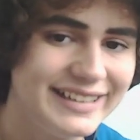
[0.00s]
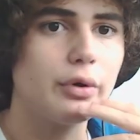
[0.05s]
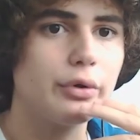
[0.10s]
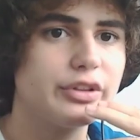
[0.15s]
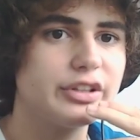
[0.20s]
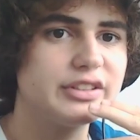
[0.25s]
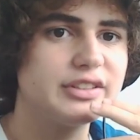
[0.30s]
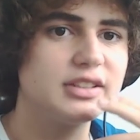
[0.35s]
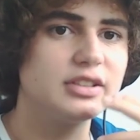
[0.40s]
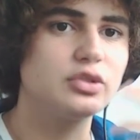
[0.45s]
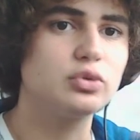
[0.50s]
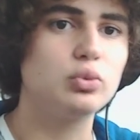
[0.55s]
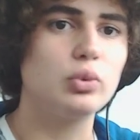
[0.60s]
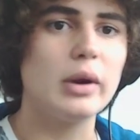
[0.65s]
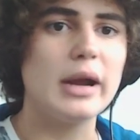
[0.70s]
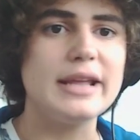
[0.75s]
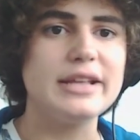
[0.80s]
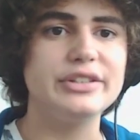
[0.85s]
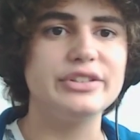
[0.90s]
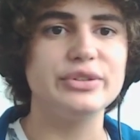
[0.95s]
Bro, this is
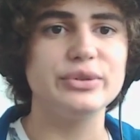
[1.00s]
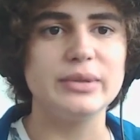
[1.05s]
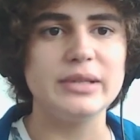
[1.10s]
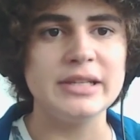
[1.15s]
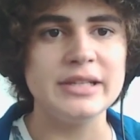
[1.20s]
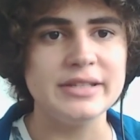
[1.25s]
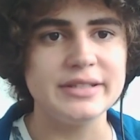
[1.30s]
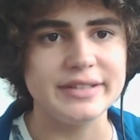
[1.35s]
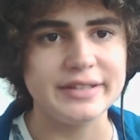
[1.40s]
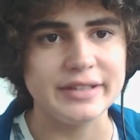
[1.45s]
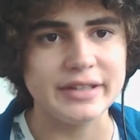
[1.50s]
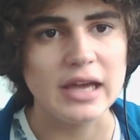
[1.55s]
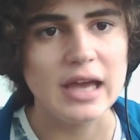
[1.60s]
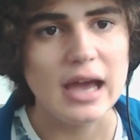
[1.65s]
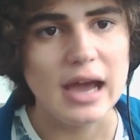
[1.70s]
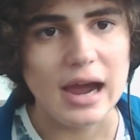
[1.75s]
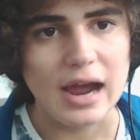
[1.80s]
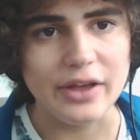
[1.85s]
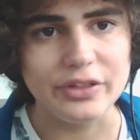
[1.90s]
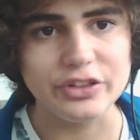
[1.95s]
way too easy.
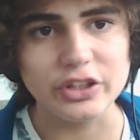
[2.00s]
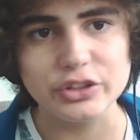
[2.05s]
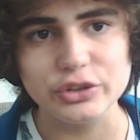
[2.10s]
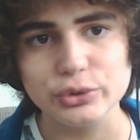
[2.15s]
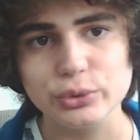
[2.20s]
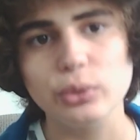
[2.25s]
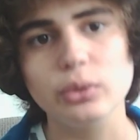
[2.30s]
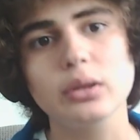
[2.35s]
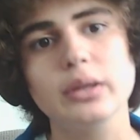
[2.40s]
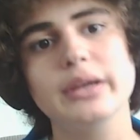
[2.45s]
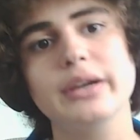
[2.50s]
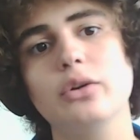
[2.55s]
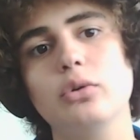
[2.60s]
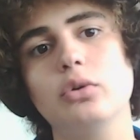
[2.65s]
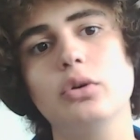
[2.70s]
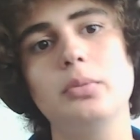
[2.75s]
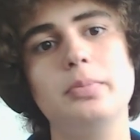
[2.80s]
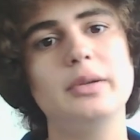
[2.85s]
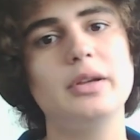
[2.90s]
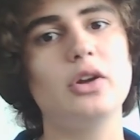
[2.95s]
I thought Duolingo
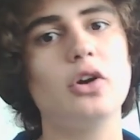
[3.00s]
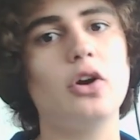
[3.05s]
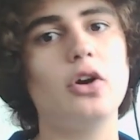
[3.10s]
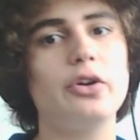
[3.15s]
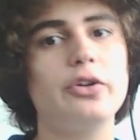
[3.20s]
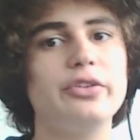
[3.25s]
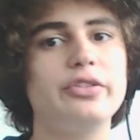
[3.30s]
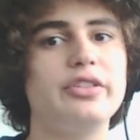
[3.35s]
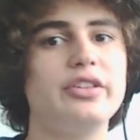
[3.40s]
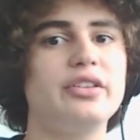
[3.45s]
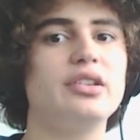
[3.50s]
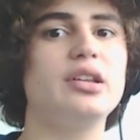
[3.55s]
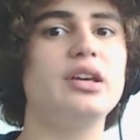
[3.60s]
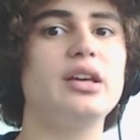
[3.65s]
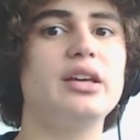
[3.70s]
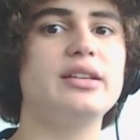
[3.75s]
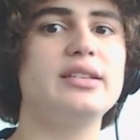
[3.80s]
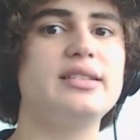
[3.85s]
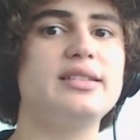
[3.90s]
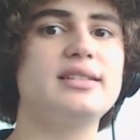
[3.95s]
would be harder than
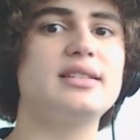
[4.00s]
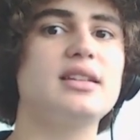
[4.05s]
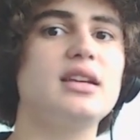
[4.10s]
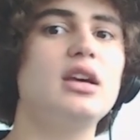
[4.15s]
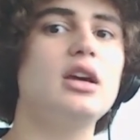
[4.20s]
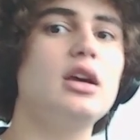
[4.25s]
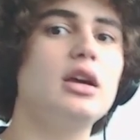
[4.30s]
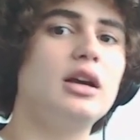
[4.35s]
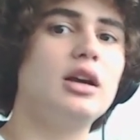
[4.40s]
this.